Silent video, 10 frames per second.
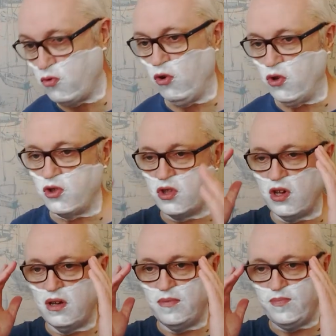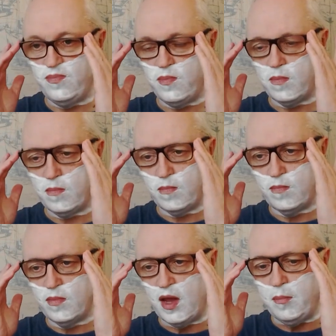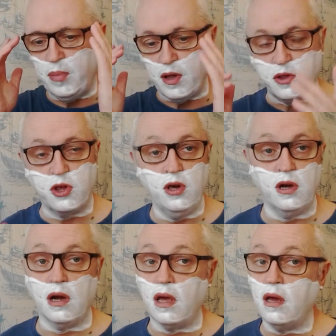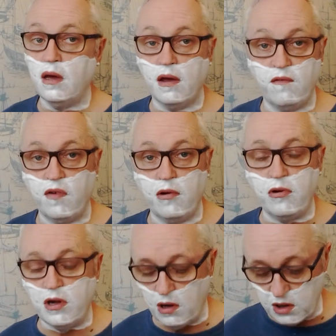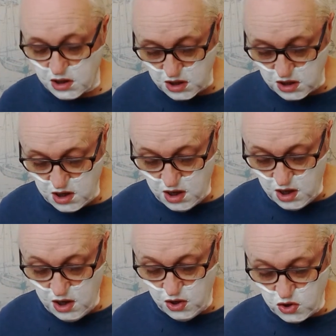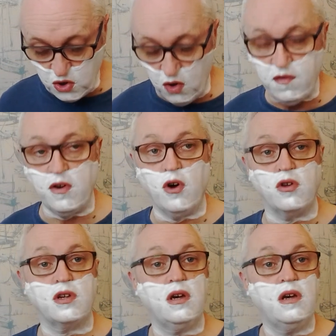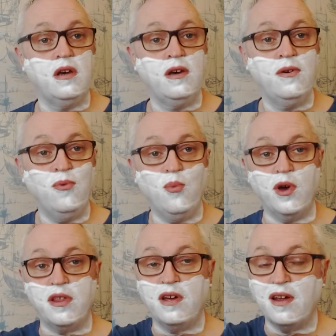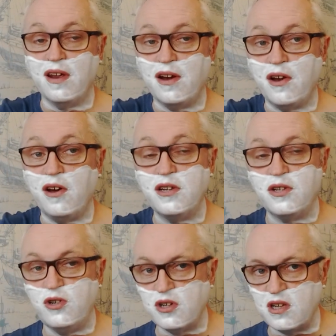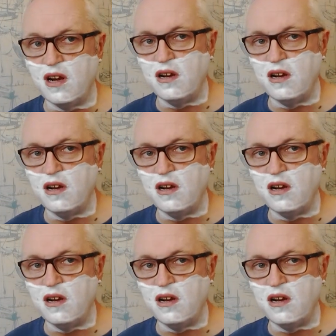crossed. But certainly a very nice soft knot with a nice, just a